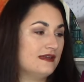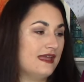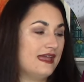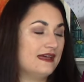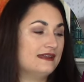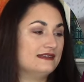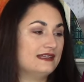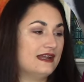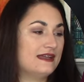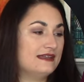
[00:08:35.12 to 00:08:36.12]
And
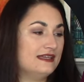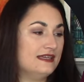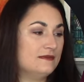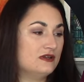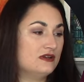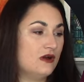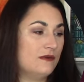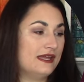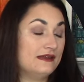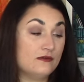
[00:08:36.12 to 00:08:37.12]
then I can keep
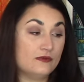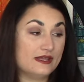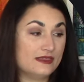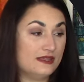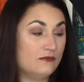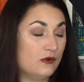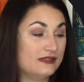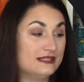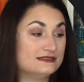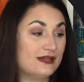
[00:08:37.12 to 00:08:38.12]
going with the
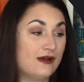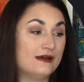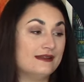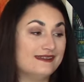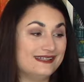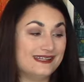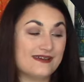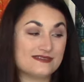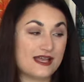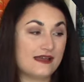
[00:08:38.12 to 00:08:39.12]
one that's on the
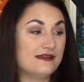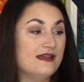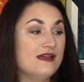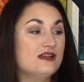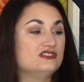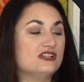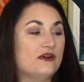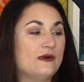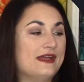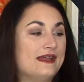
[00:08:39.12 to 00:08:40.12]
left side.
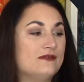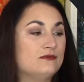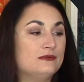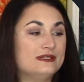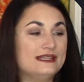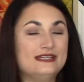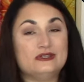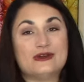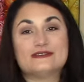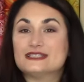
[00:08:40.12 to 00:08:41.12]
So really,
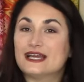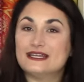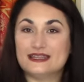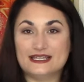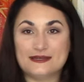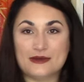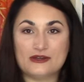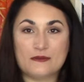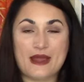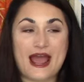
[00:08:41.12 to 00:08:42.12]
you have to kind of think about
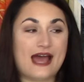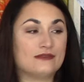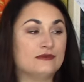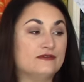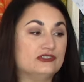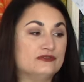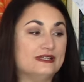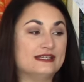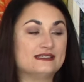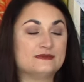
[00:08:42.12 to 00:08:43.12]
your path whenever you're
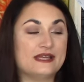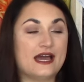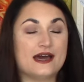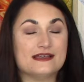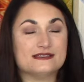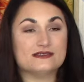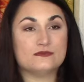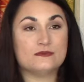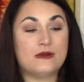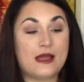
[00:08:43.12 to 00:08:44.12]
doing this, because
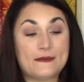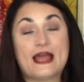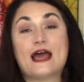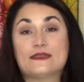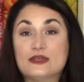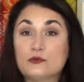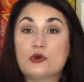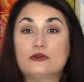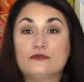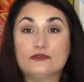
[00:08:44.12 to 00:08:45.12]
my path that
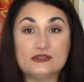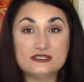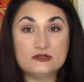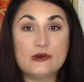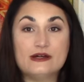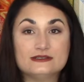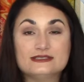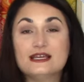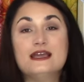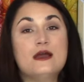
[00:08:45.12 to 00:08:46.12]
worked for this
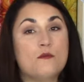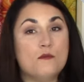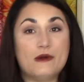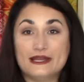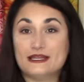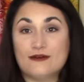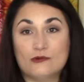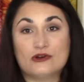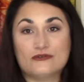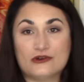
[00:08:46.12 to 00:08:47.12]
quilt might not
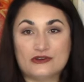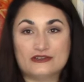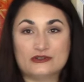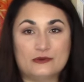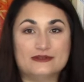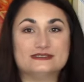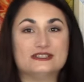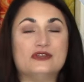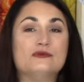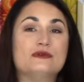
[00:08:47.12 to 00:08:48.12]
work for another quilt.
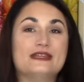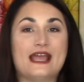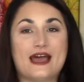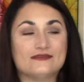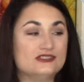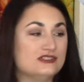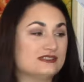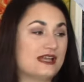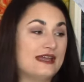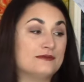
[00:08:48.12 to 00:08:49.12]
So you really have to
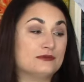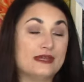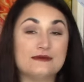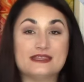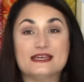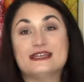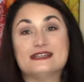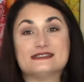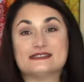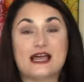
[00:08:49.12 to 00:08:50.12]
just kind of play with it
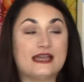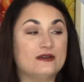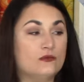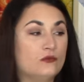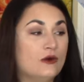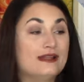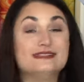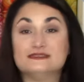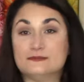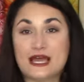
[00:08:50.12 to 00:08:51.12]
and decide what
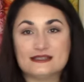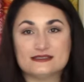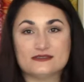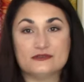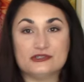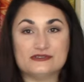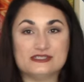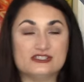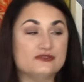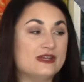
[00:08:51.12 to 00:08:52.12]
is best for your
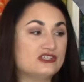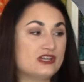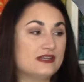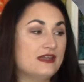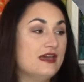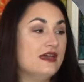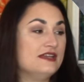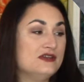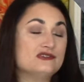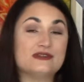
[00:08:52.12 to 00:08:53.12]
situation.
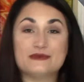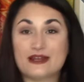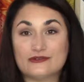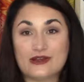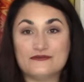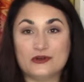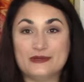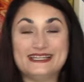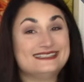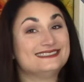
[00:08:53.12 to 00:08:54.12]
Usually whenever I'm
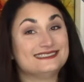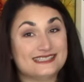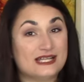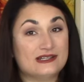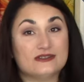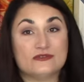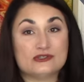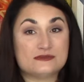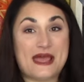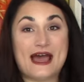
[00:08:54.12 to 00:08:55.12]
filming these, it's not on the
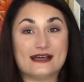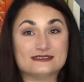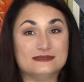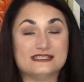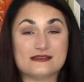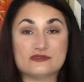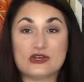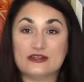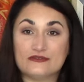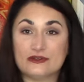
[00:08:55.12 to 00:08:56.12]
first pass because I'm
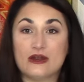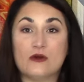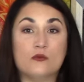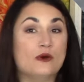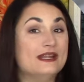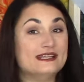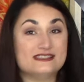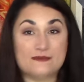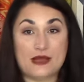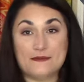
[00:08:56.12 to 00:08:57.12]
trying to figure out what
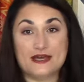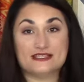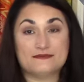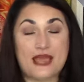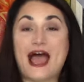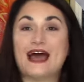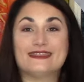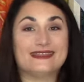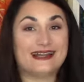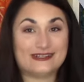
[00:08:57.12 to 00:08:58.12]
is my best
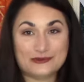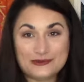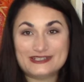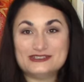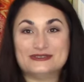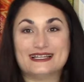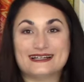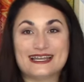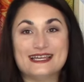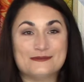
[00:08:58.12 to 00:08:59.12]
path, and I don't want to do that
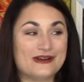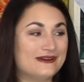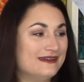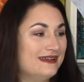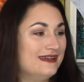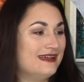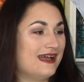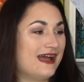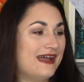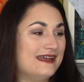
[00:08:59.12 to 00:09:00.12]
on camera.
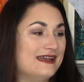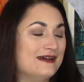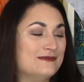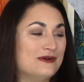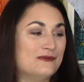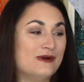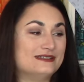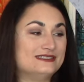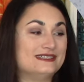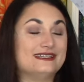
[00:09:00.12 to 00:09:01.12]
I am
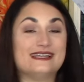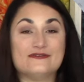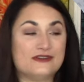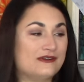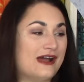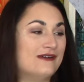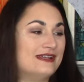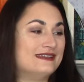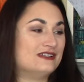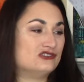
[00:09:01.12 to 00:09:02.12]
want to get it figured out
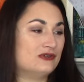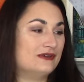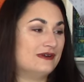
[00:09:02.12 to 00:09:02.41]
and then show you